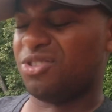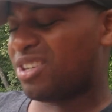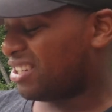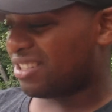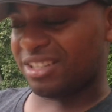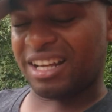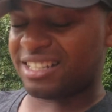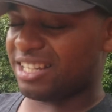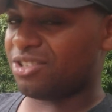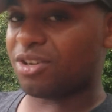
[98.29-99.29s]
you can, like I
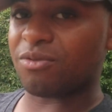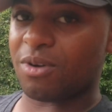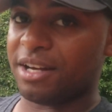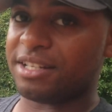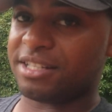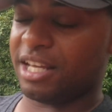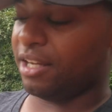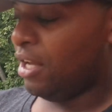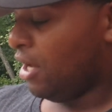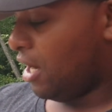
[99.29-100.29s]
said, you can run this thing